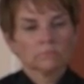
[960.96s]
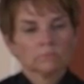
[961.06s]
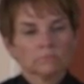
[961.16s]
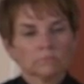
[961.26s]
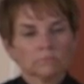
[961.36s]

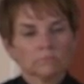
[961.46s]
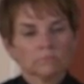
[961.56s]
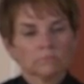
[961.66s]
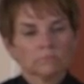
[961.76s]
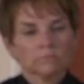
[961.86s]

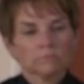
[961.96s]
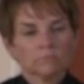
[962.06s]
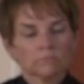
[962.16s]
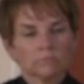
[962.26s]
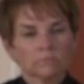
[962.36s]

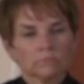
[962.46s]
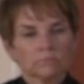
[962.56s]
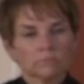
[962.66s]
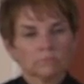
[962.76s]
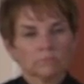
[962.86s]

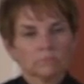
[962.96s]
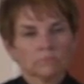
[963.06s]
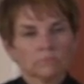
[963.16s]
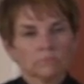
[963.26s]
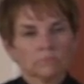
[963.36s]

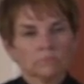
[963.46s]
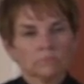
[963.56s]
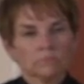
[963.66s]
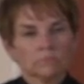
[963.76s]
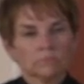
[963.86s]

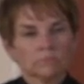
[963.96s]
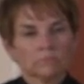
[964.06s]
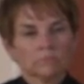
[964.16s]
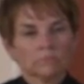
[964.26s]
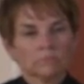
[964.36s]

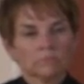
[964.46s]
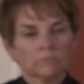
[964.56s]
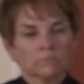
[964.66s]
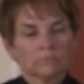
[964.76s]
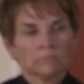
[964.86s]

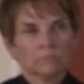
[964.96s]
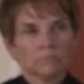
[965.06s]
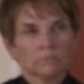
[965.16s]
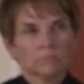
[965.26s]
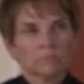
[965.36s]

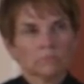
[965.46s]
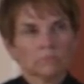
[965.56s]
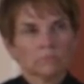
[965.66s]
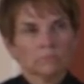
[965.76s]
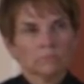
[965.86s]

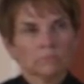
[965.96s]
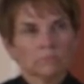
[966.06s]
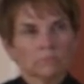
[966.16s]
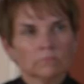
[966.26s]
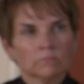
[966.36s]

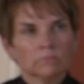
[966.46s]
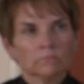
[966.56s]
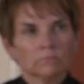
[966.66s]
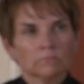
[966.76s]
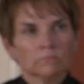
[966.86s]

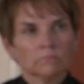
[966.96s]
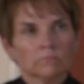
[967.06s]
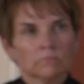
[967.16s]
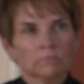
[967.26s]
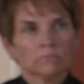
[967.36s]

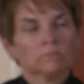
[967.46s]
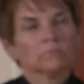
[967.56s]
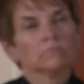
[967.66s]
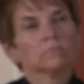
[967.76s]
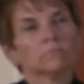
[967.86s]

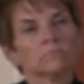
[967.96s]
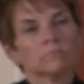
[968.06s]
(not speaking)